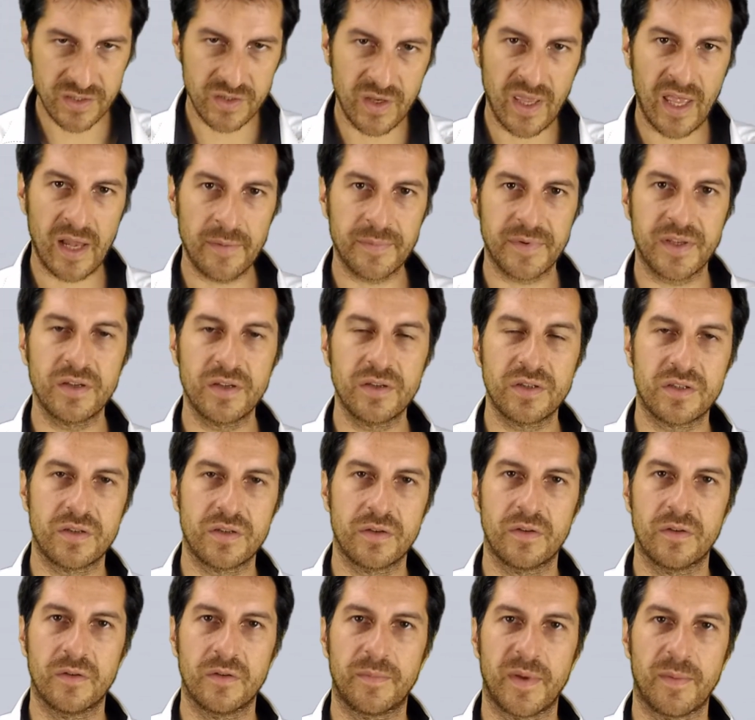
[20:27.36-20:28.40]
help you
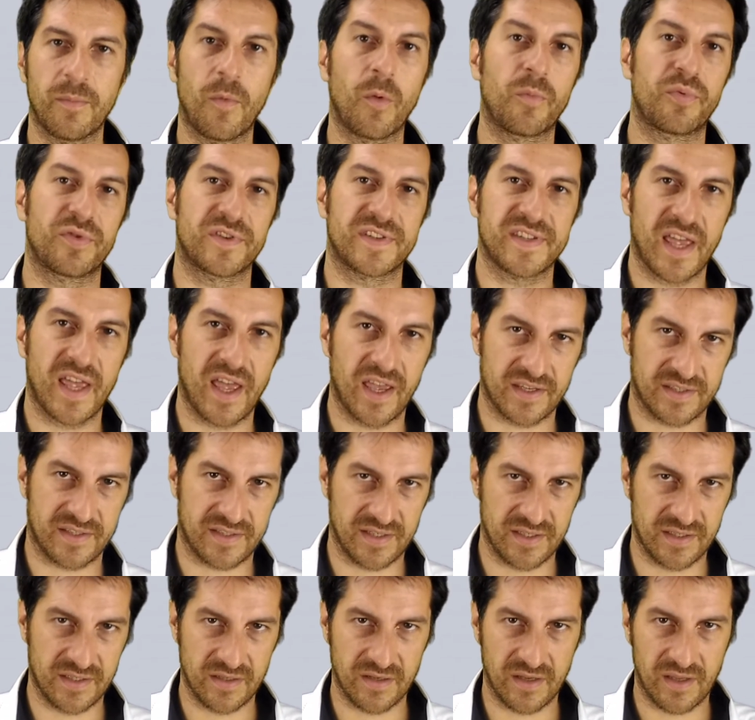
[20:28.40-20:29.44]
to be more precise
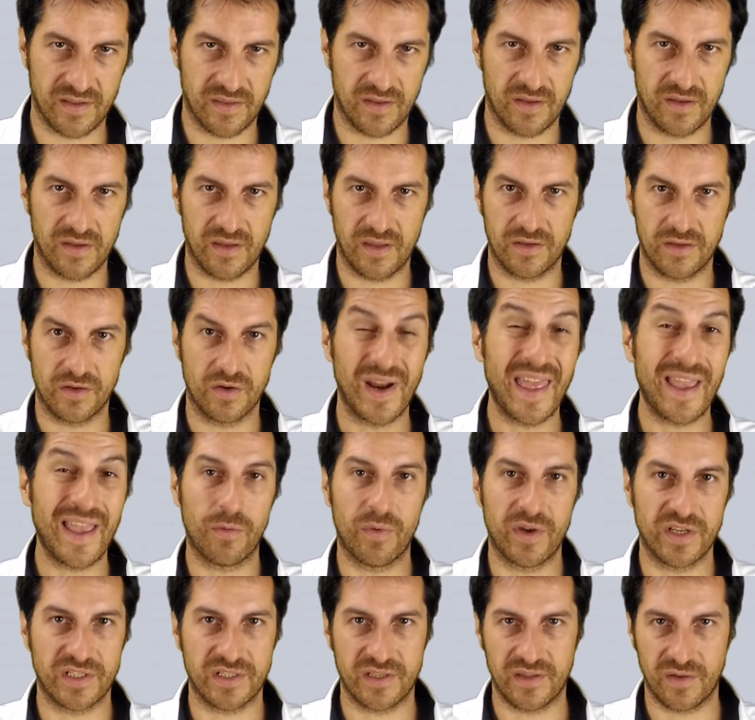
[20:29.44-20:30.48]
in your
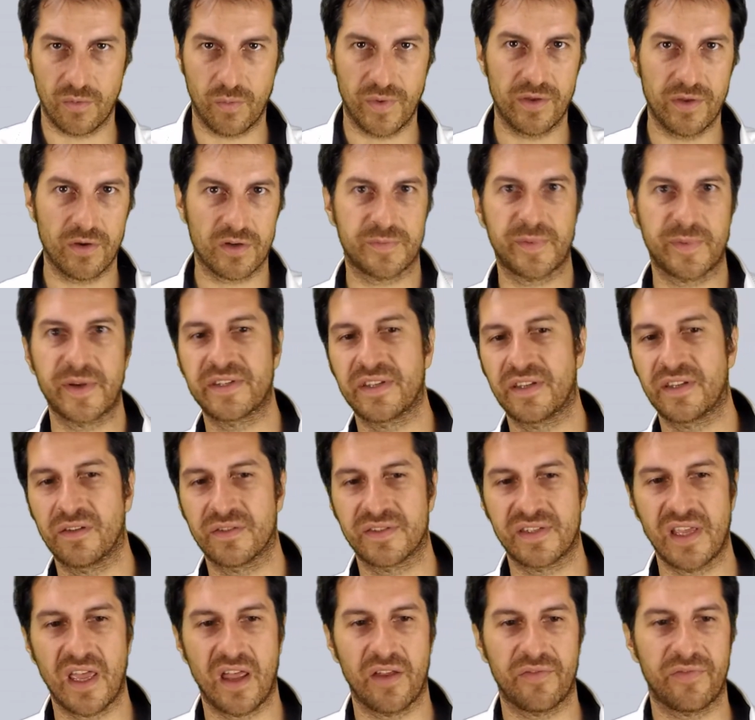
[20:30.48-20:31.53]
language, in the way you're expressing
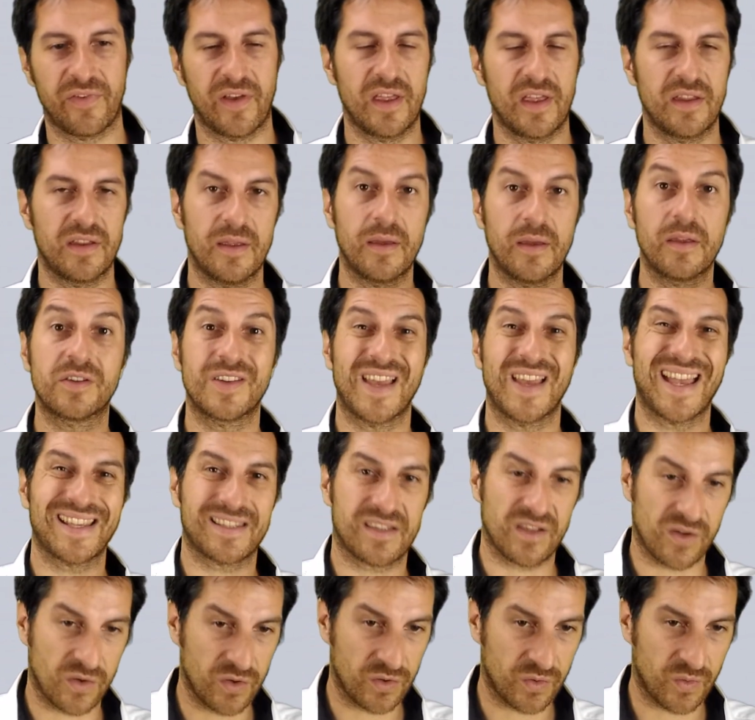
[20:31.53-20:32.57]
yourself, and to
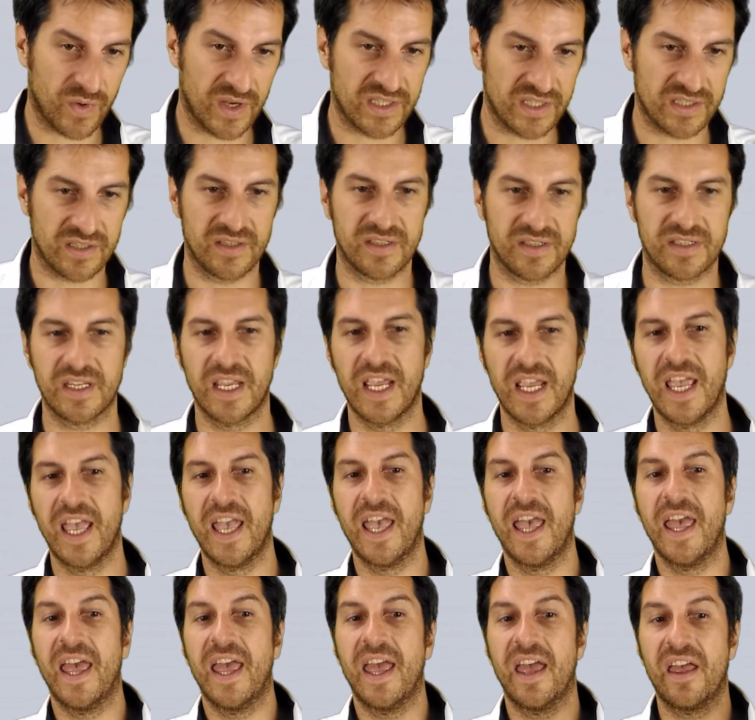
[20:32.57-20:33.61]
ask the good questions.
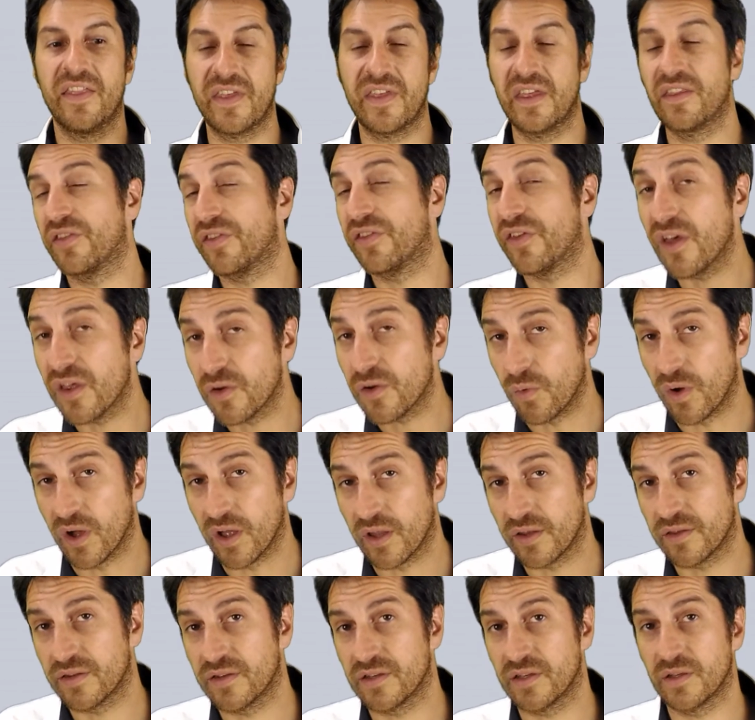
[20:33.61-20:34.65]
And then the third
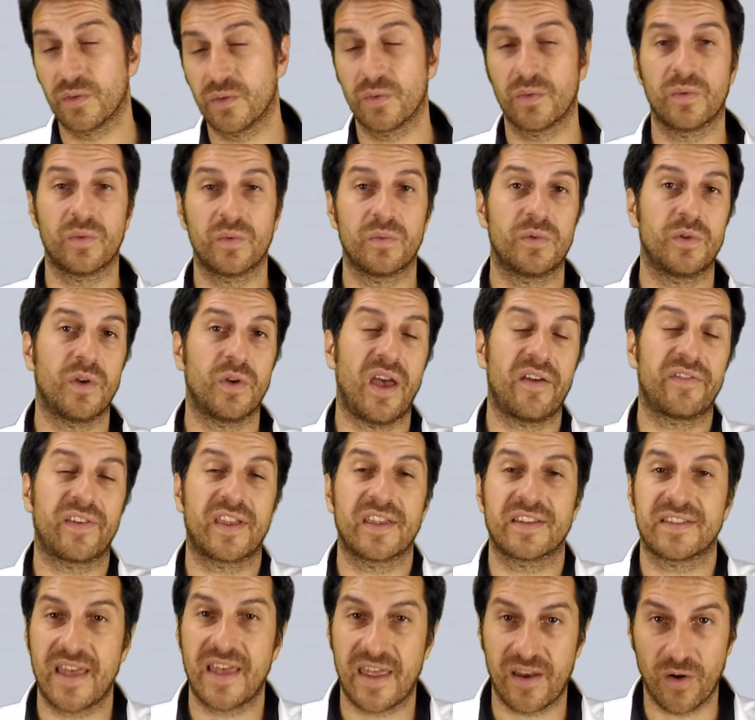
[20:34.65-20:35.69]
one, you have
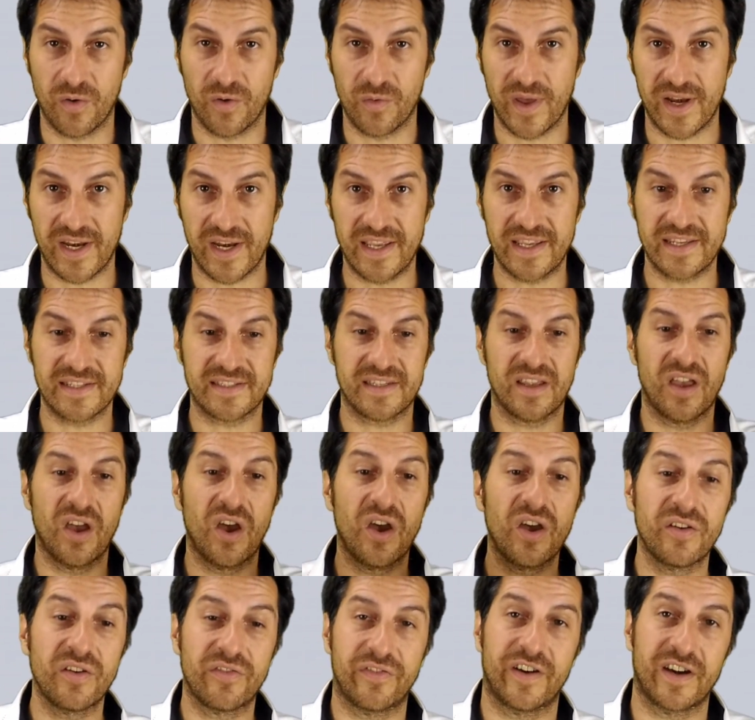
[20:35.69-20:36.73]
guessed that already, is
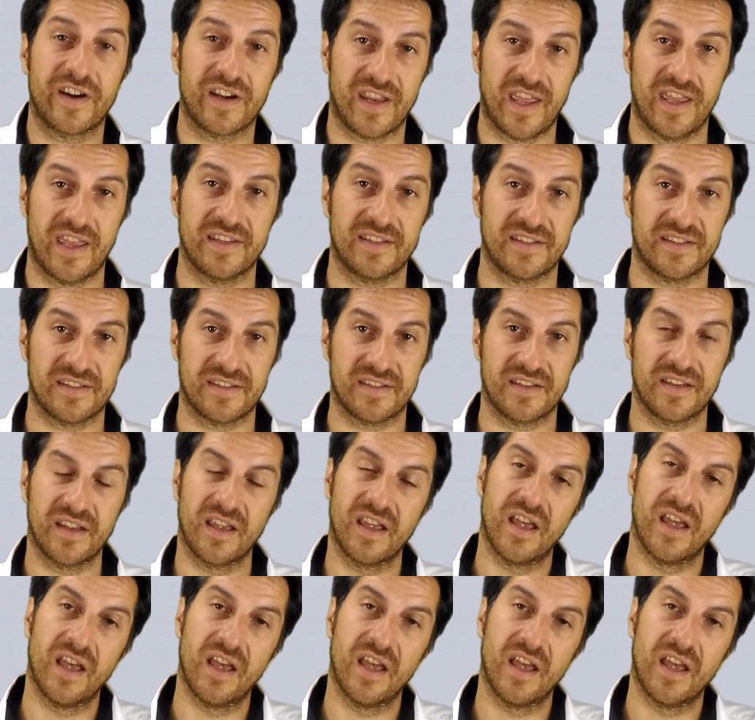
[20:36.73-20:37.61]
unfairness.